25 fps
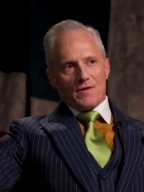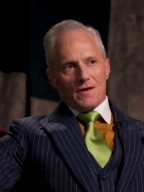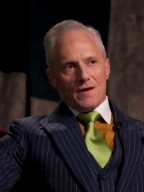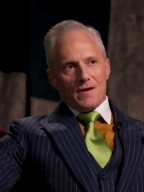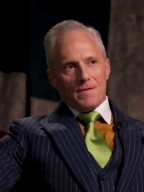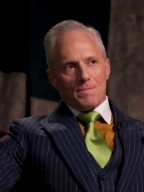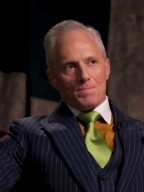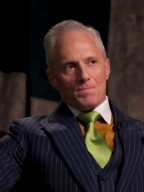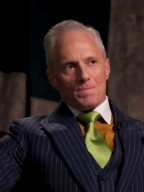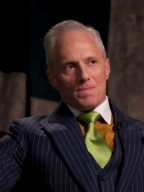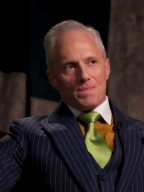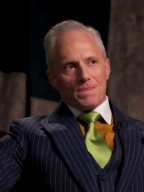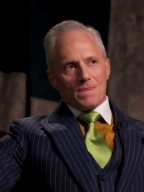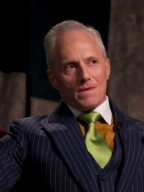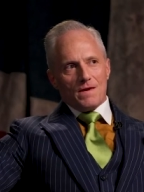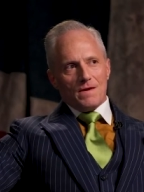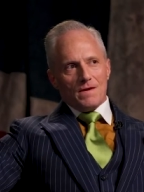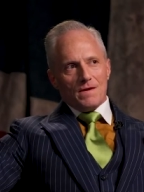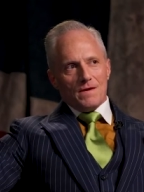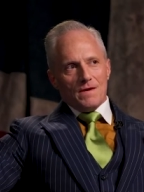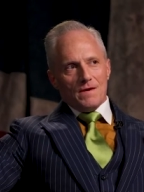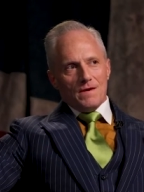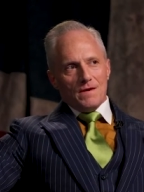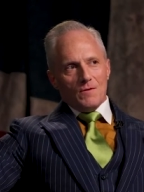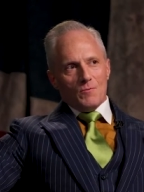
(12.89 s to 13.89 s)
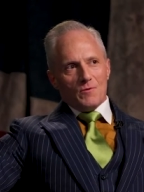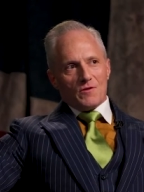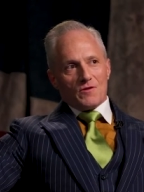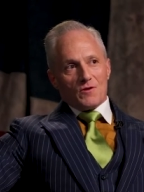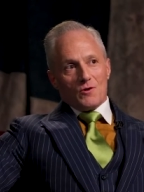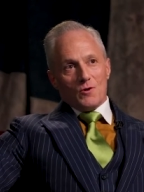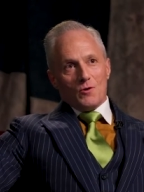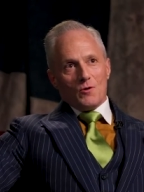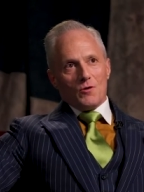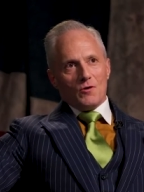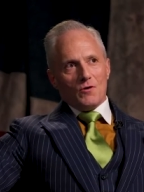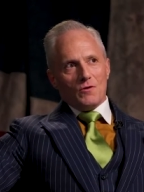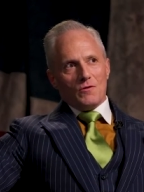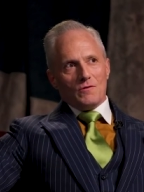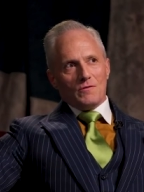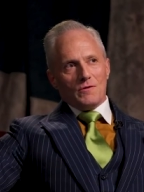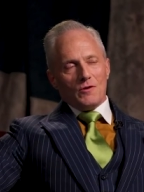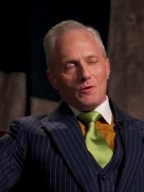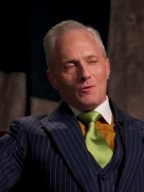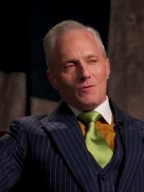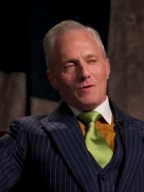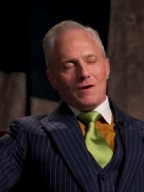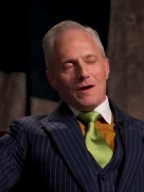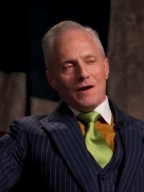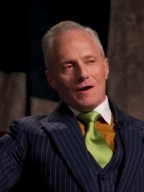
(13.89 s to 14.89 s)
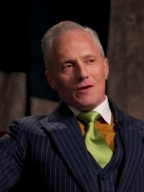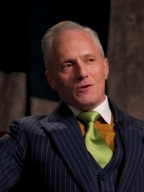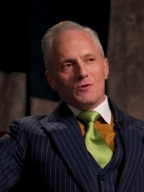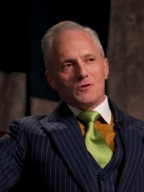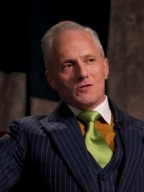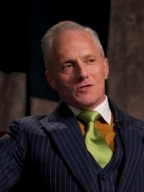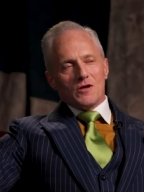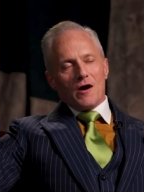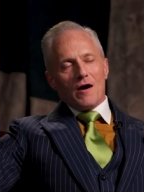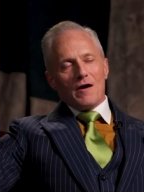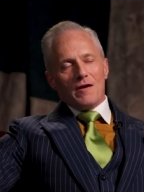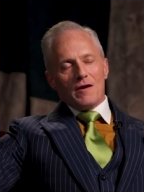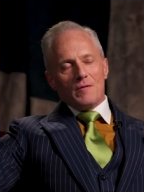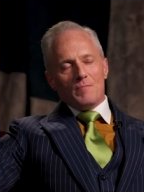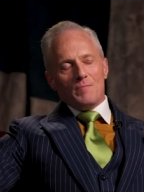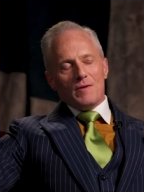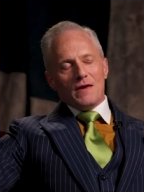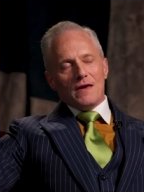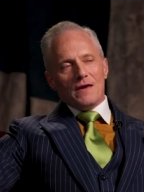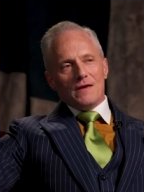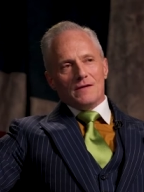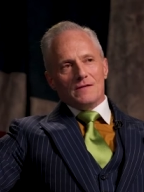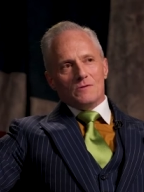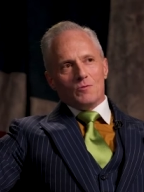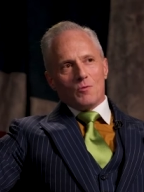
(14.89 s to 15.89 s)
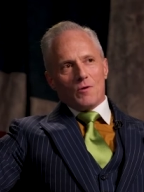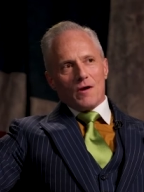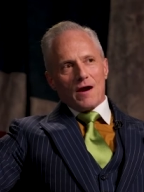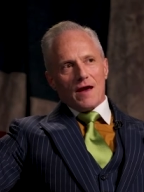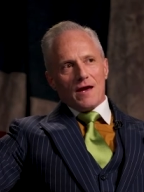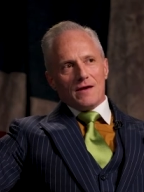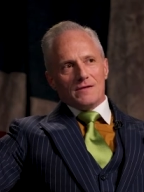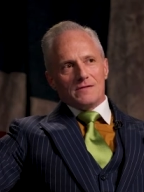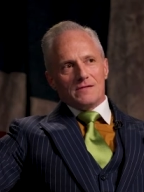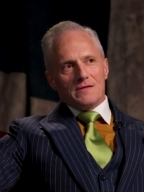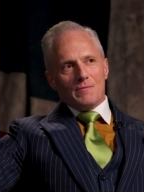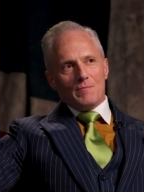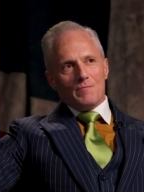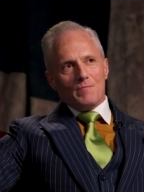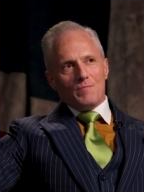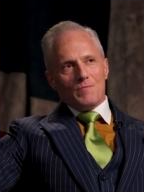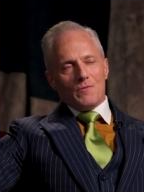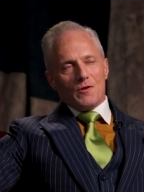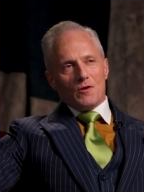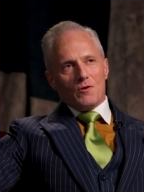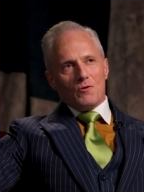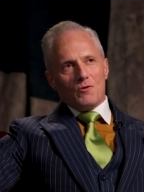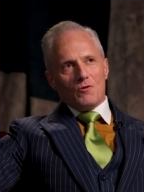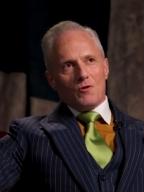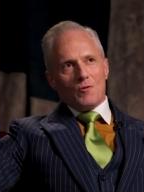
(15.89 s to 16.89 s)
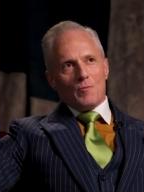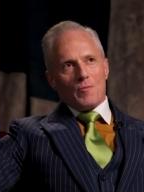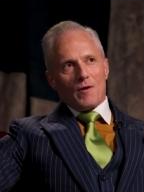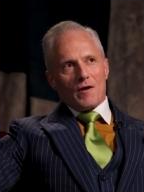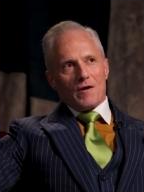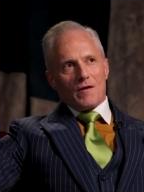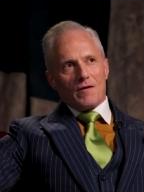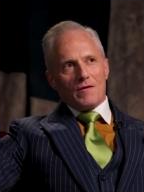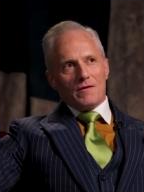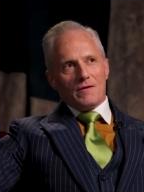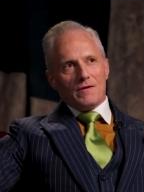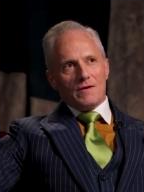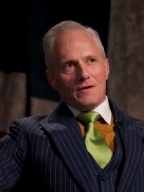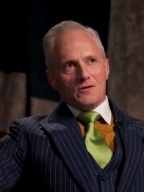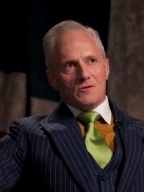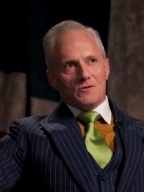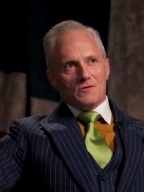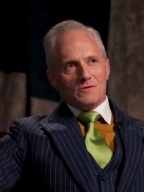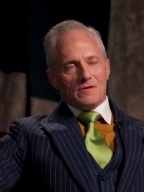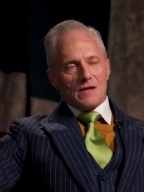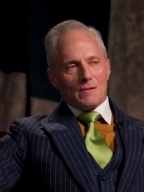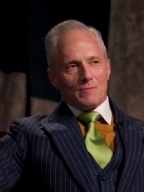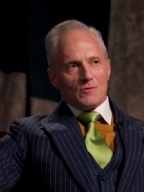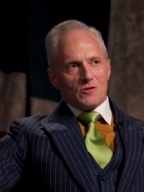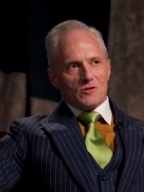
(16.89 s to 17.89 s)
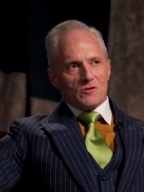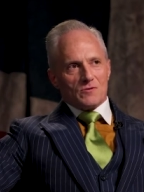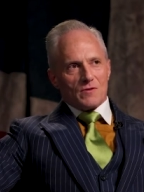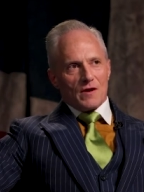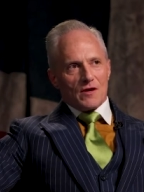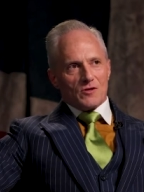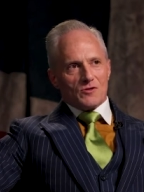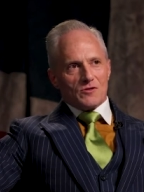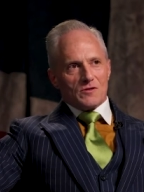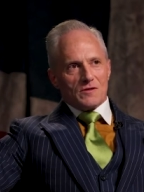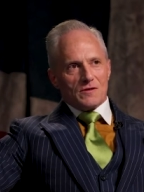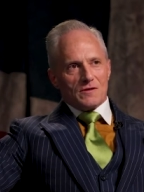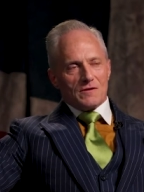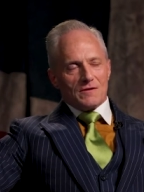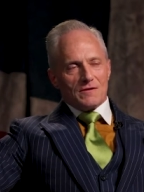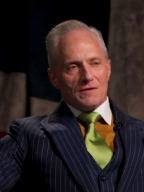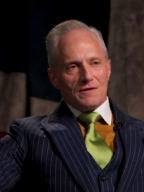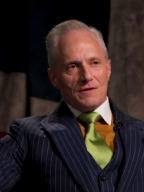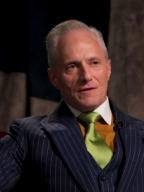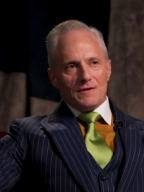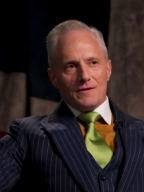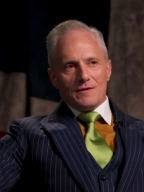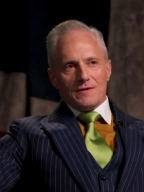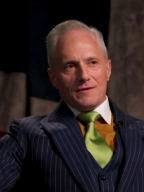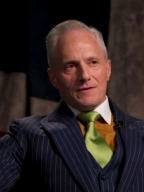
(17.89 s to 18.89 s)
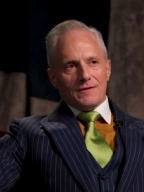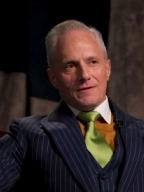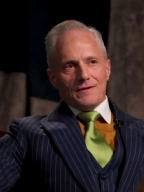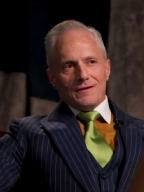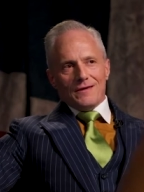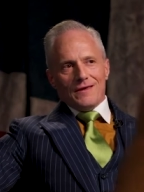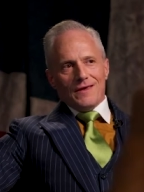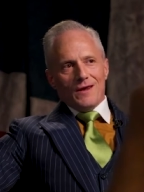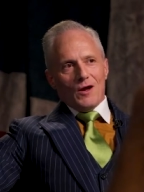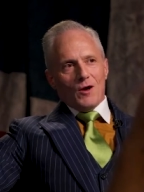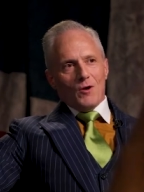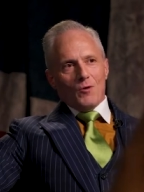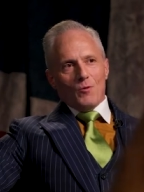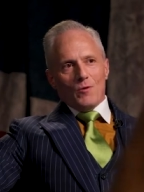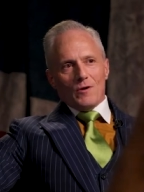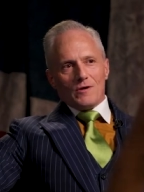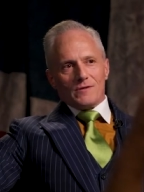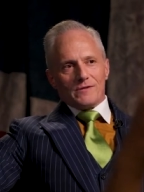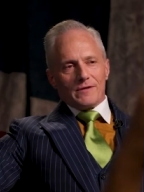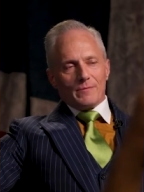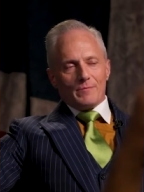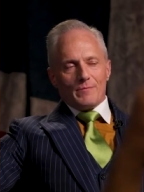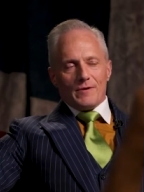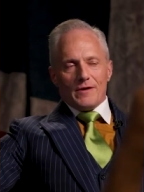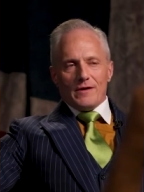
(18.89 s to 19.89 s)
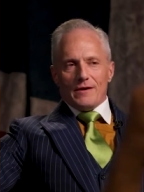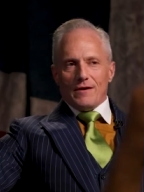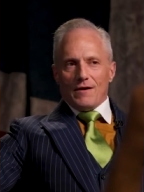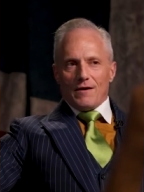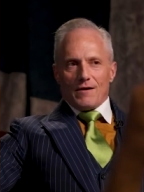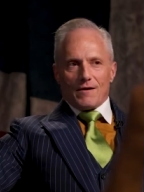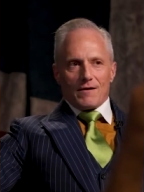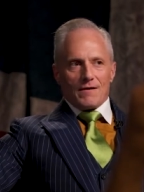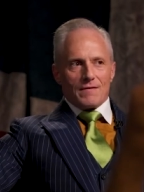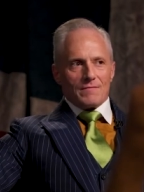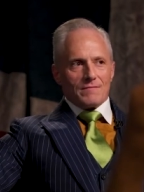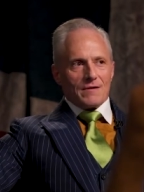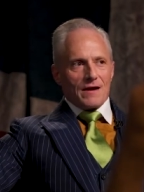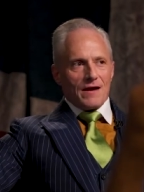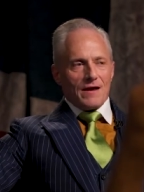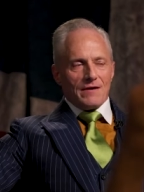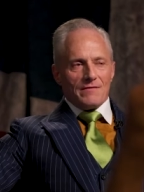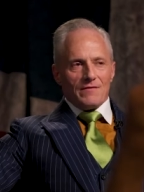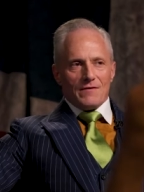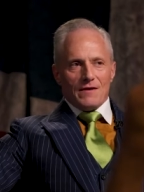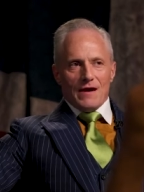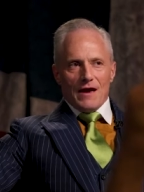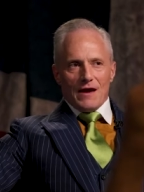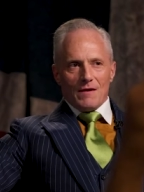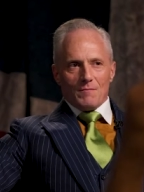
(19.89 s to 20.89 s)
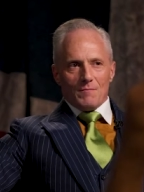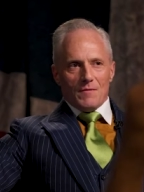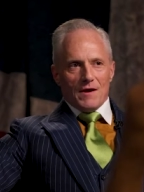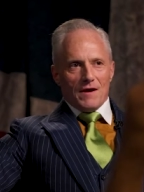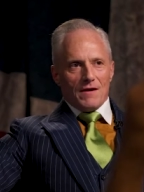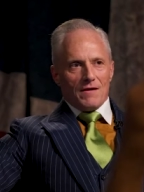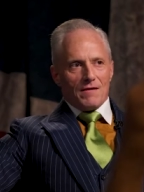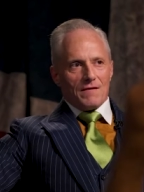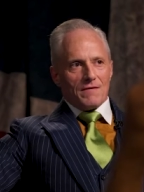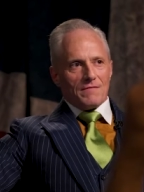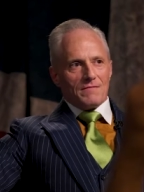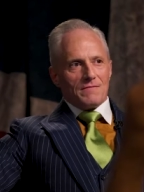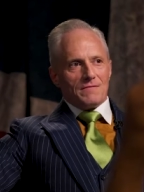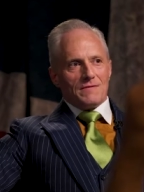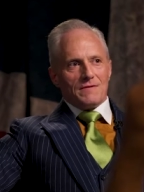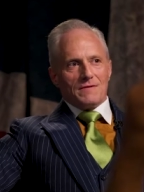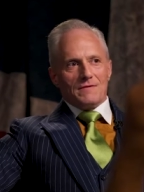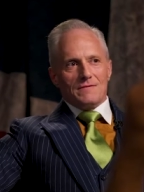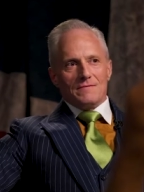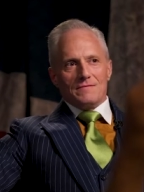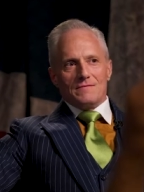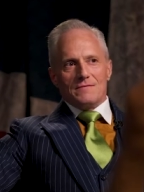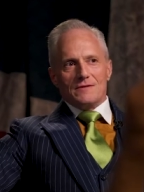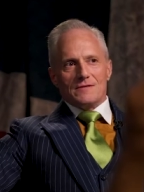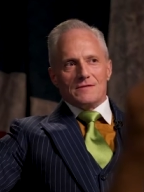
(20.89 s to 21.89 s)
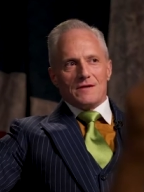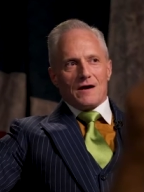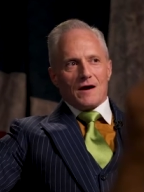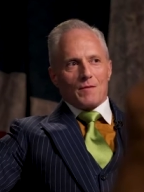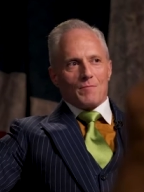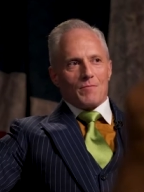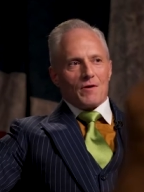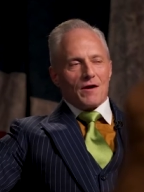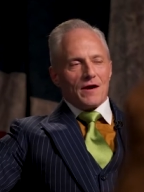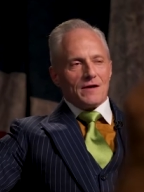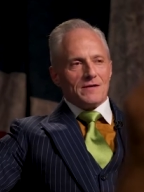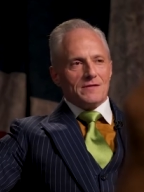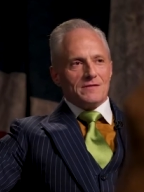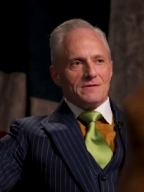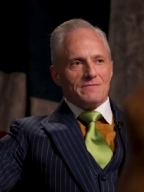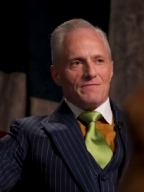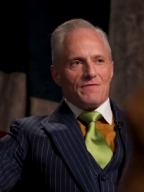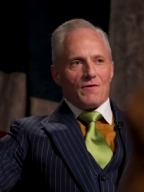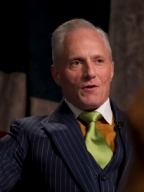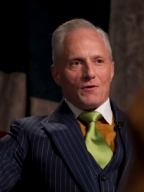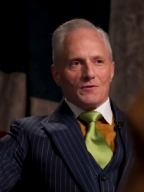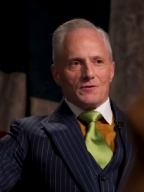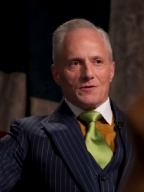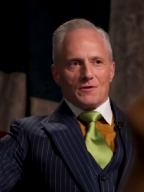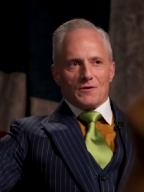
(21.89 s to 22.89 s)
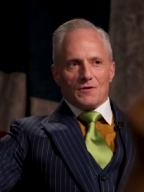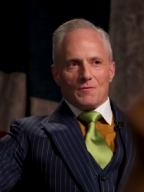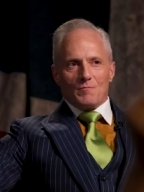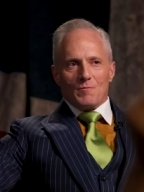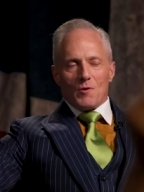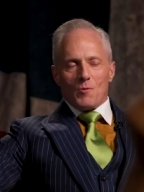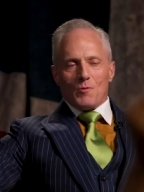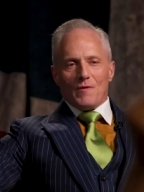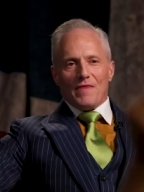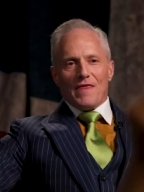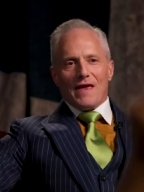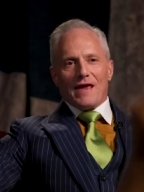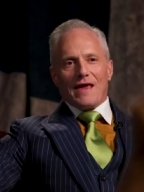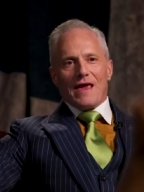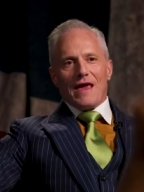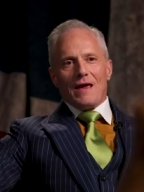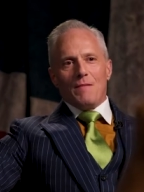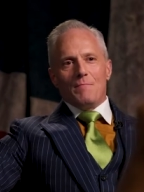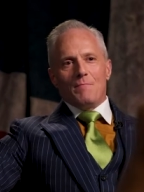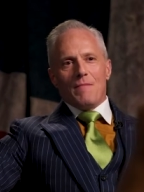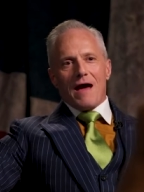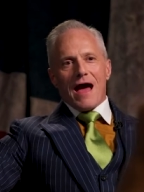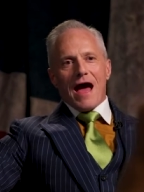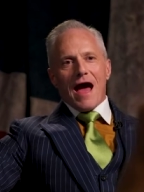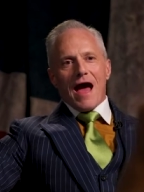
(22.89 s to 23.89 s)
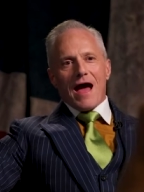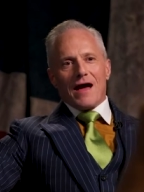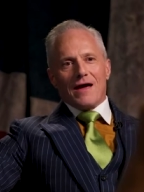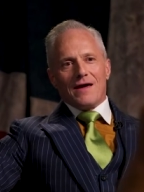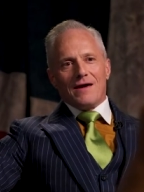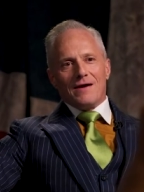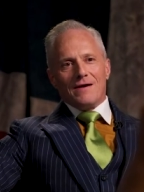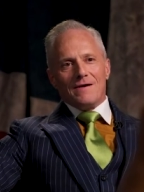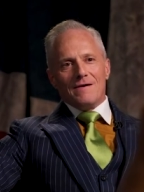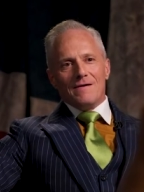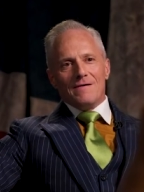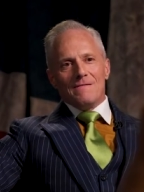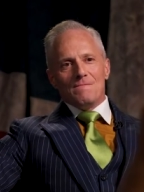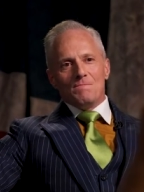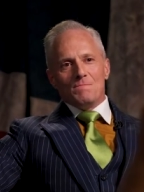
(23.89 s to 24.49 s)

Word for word: Um, with Google, you you saw it a bit, whereas the, the Google Bard initial demonstration, you know, was a PR kind of a nightmare. The the stock price faltered, but when they came back,